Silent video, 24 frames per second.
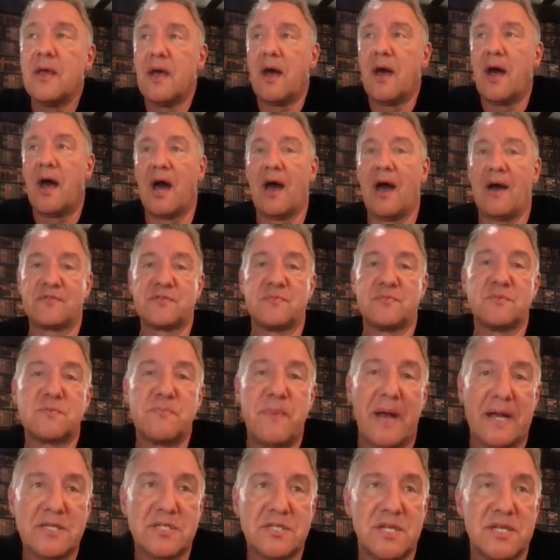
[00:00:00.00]
have some
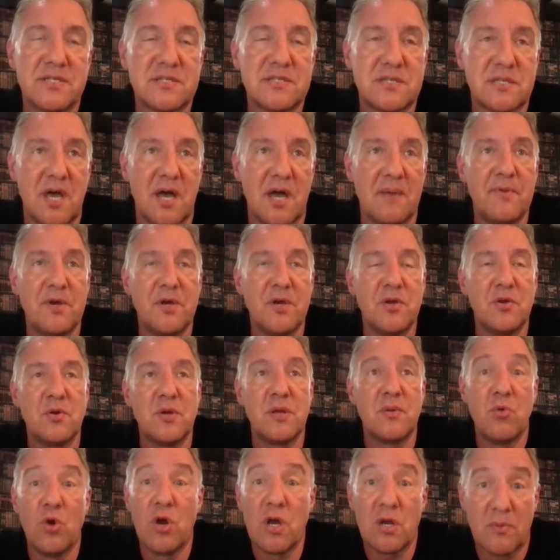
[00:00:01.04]
specialists who
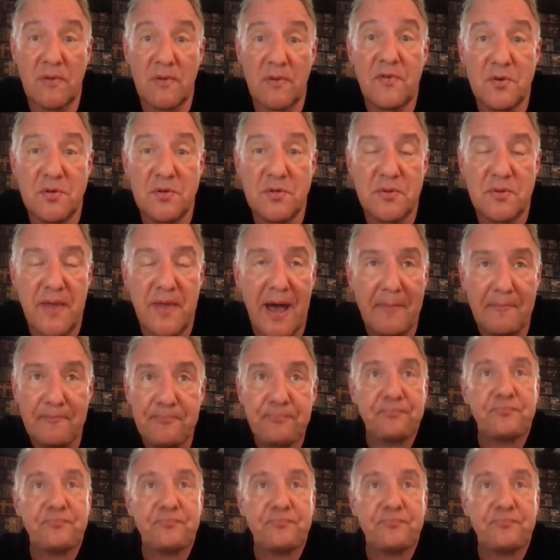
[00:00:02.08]
we work with who do that.